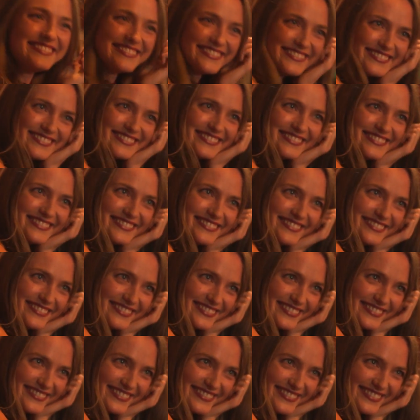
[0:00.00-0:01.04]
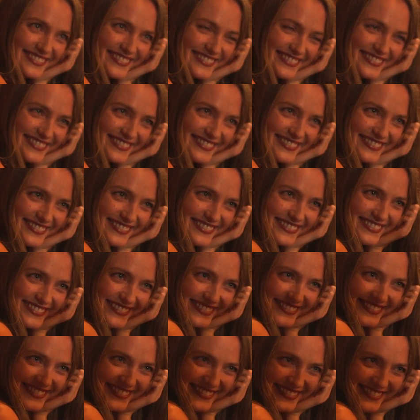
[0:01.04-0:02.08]
oh my god.
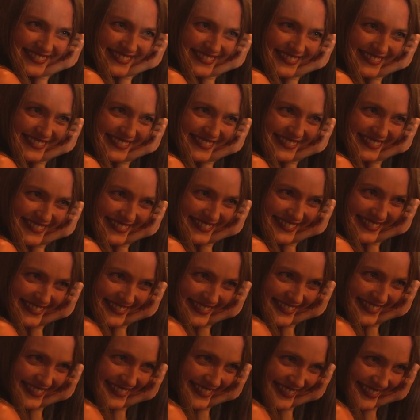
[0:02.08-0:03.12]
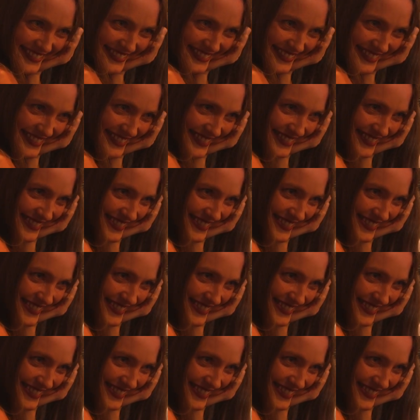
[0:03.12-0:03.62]
I don't think I could take this anymore.